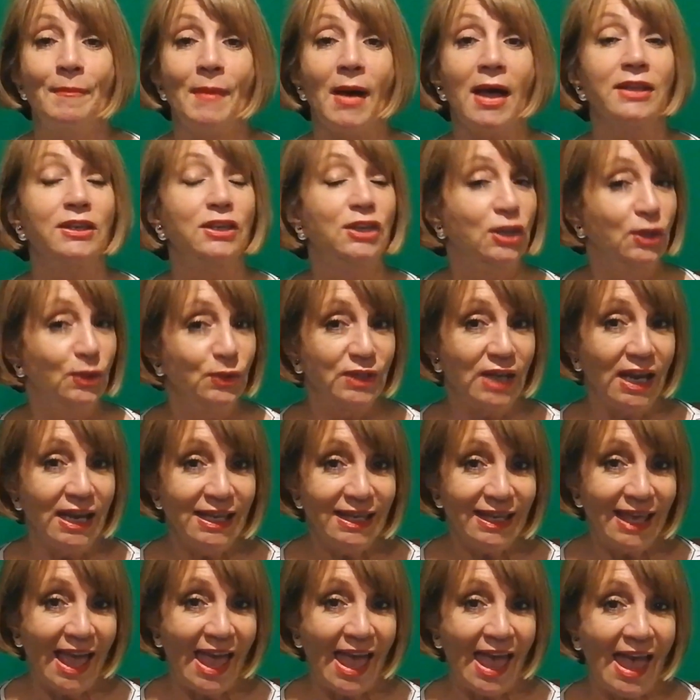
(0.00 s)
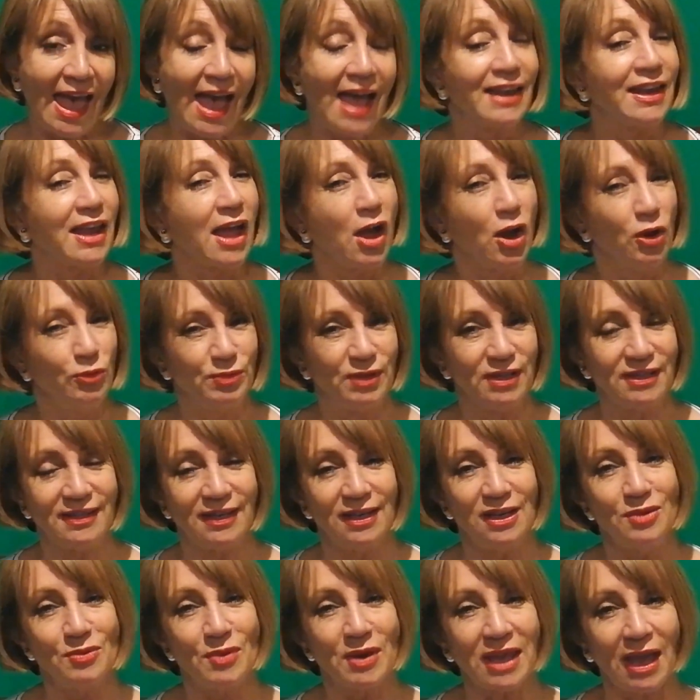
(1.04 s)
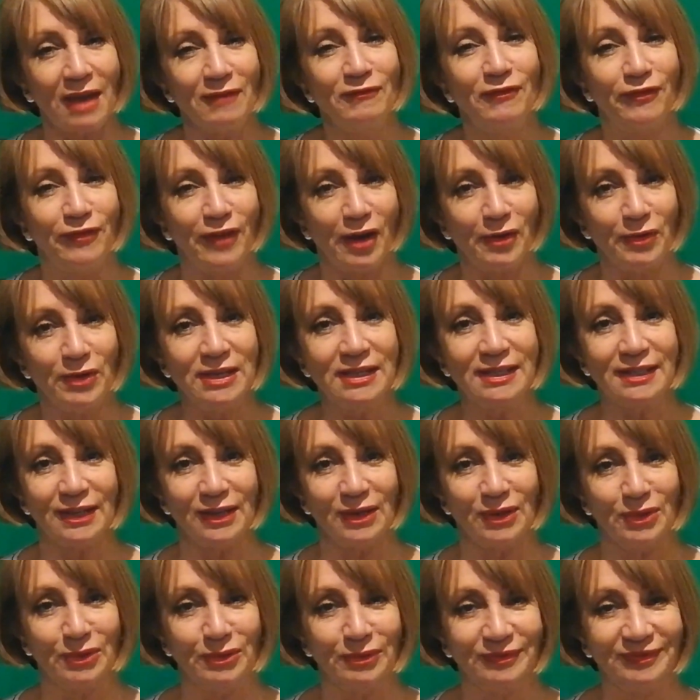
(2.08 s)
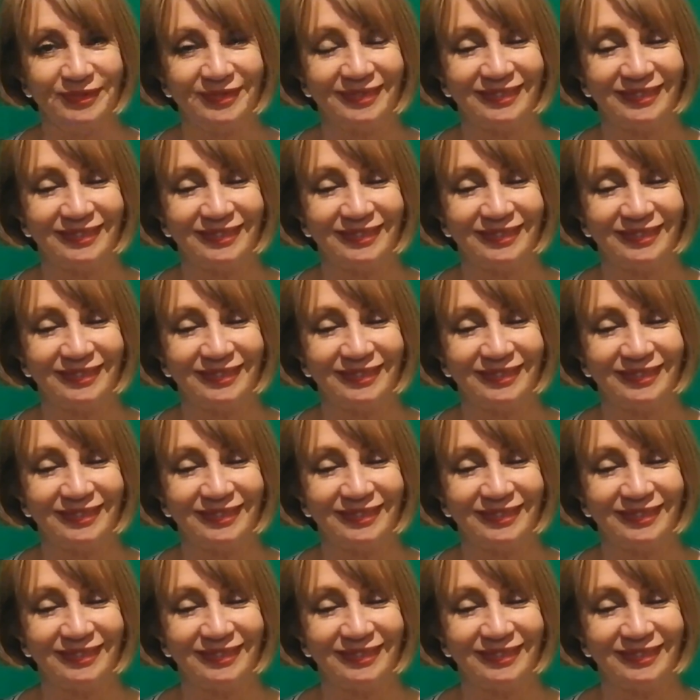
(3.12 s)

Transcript: You take care, and I hope to see you again very soon.